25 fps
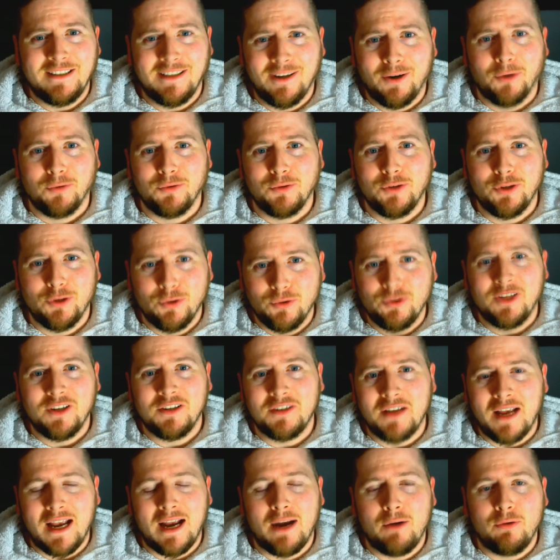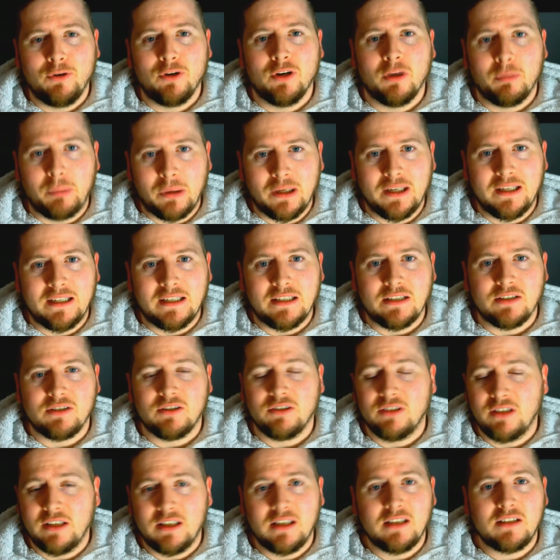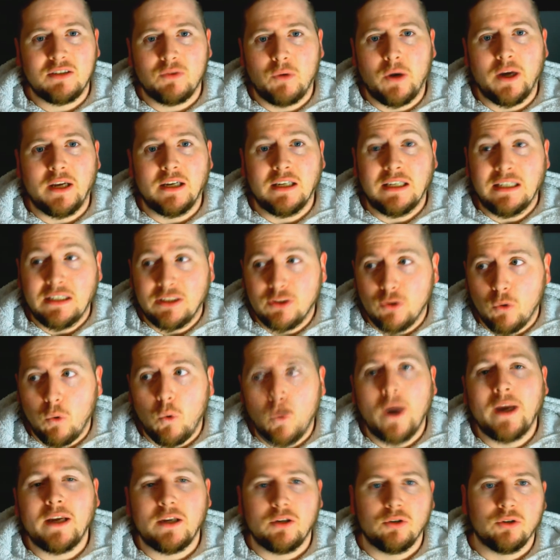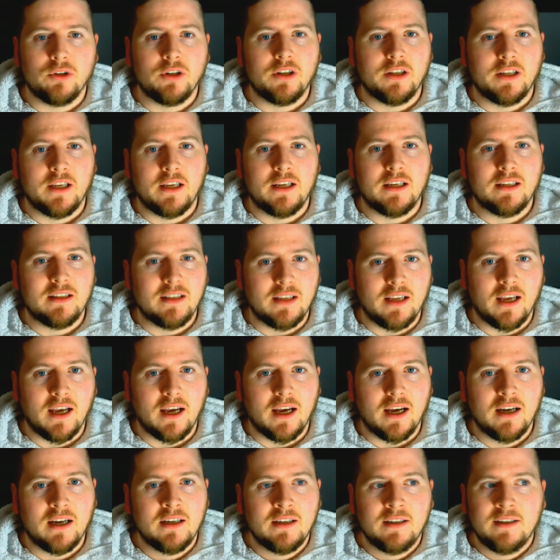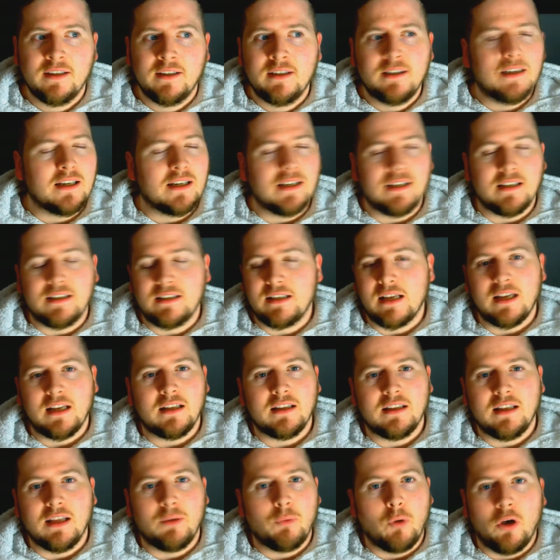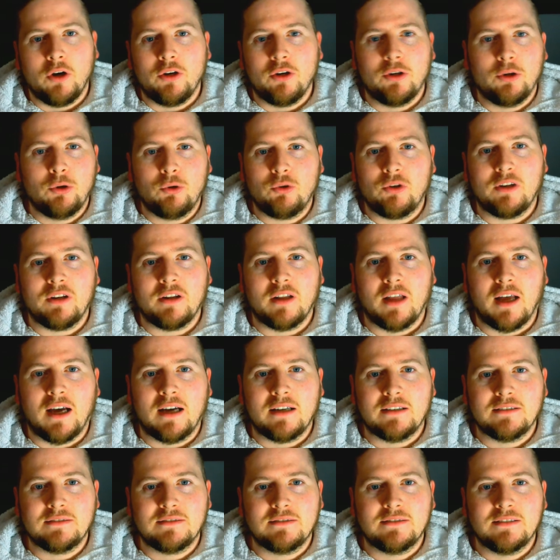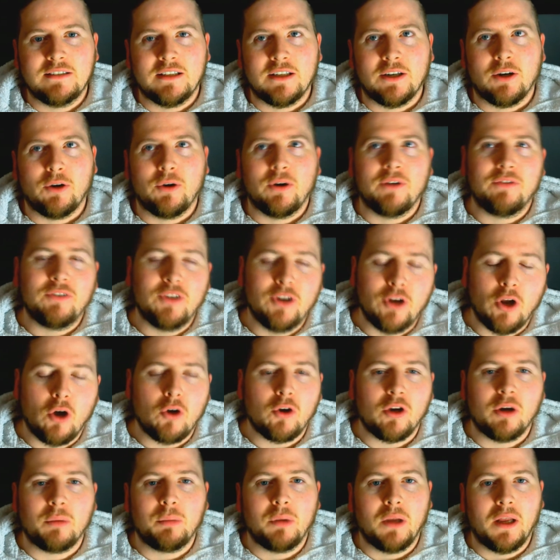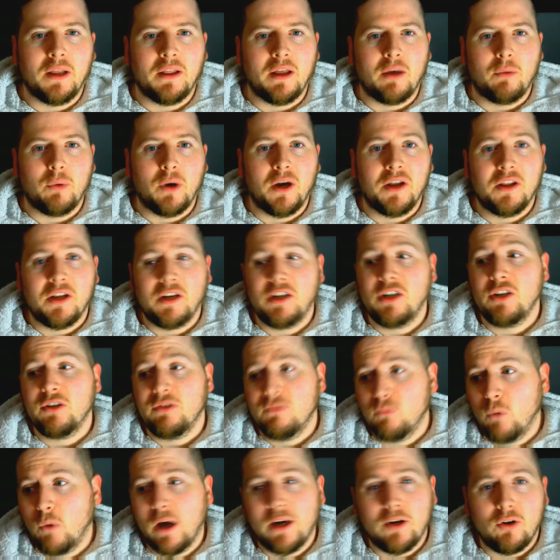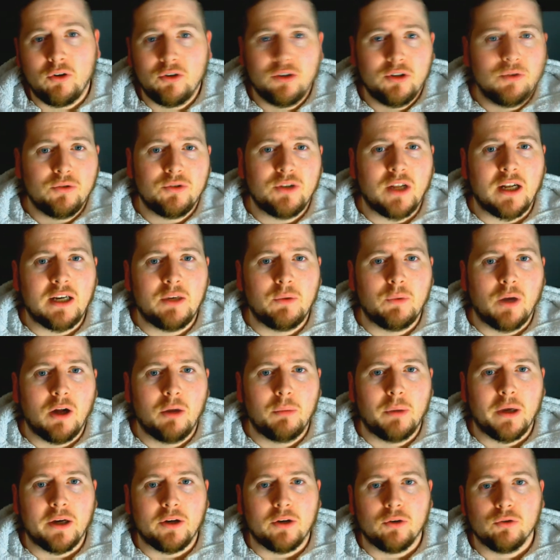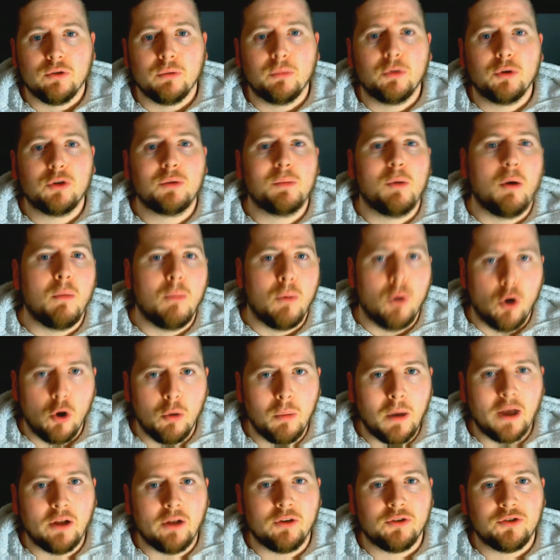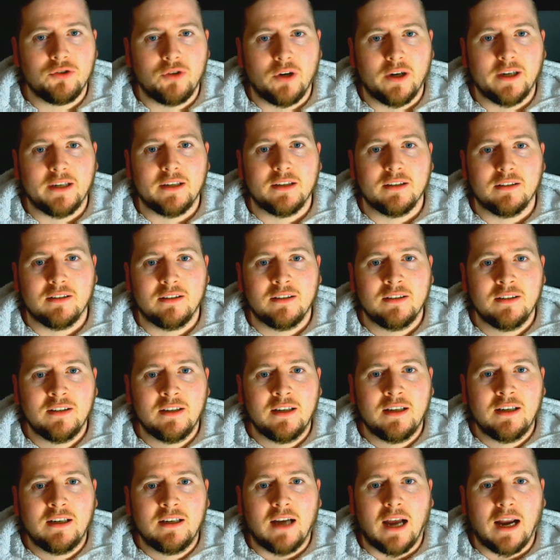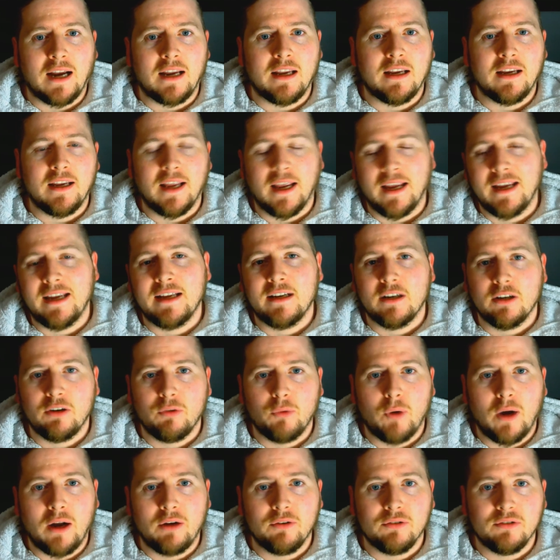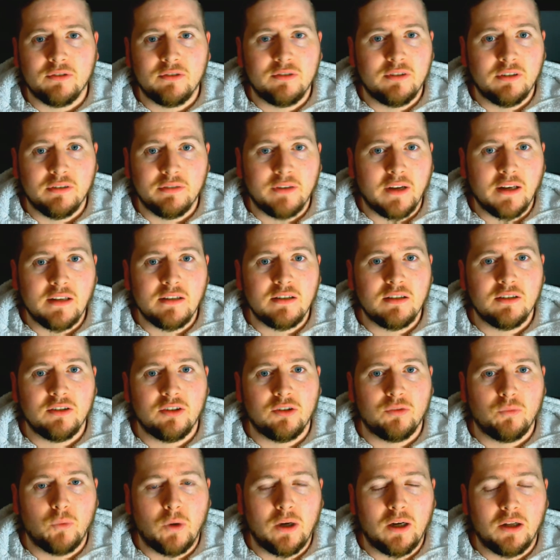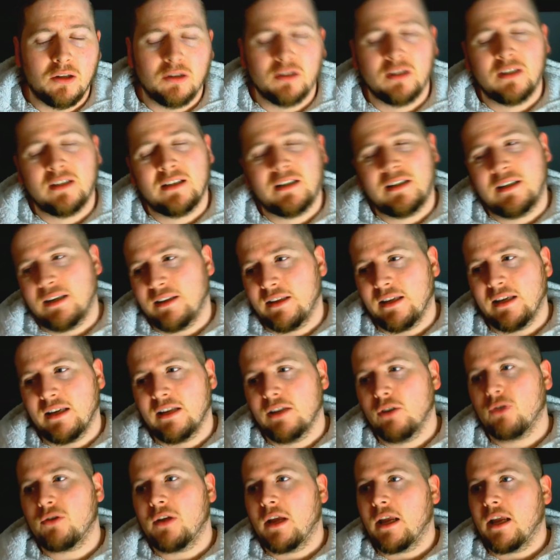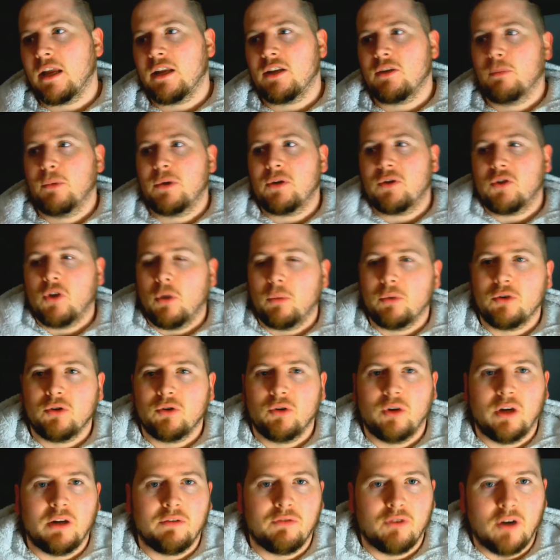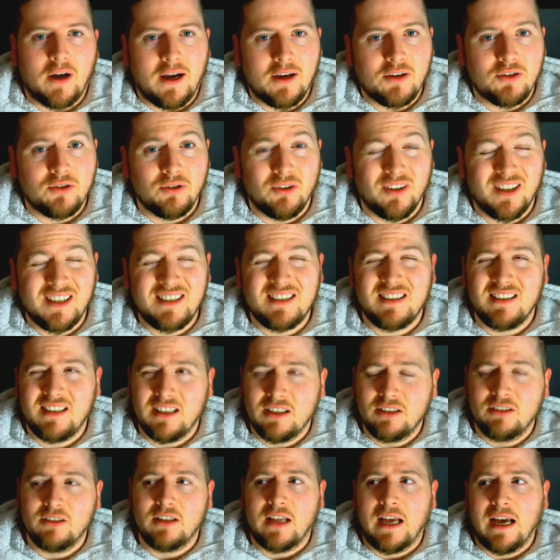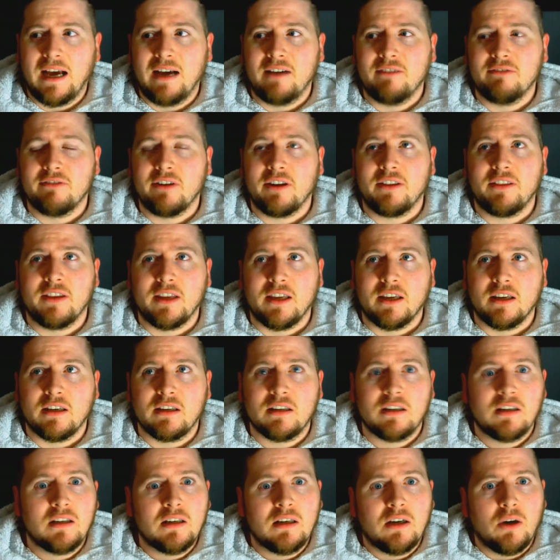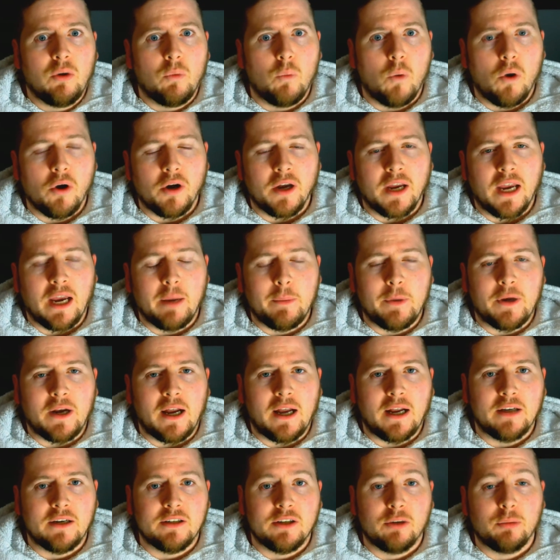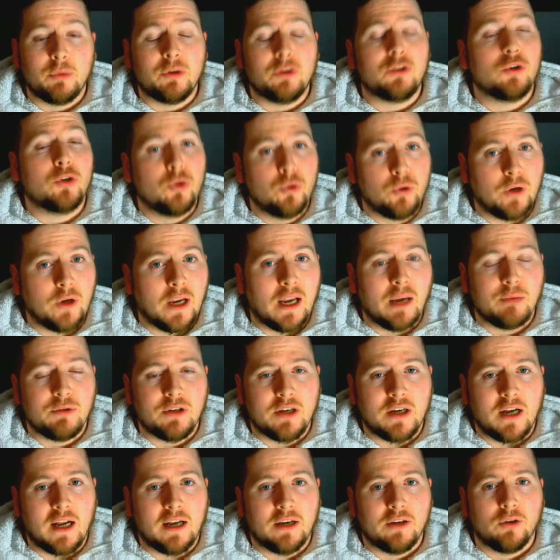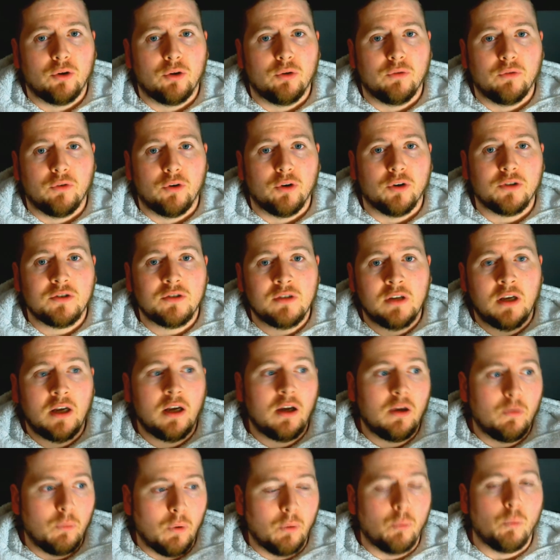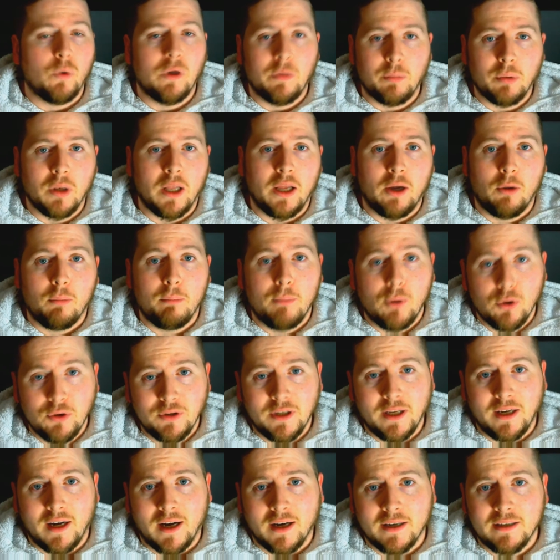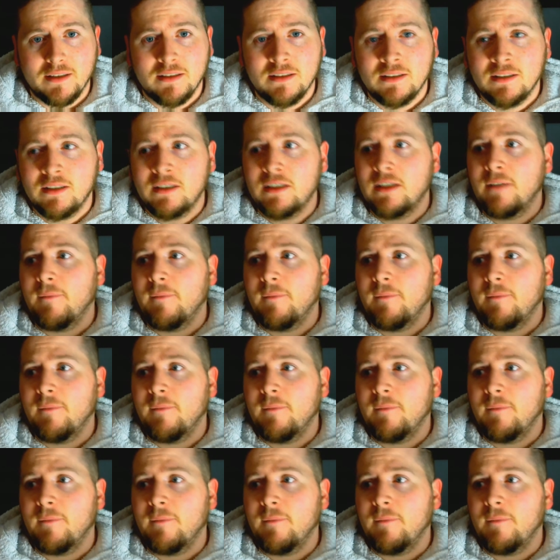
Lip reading: You know, use his aerial abilities because he's quite good in the air. Instead, they weren't using that. You know, if you're not going to play that way, then why not use Danny Welbeck, who's a much more mobile striker and can get in and around defences as well. I think it looks like it's a missed opportunity for Arsenal. They still have, I think, one game in hand. It'll be two games in hand over us when we play on Monday night.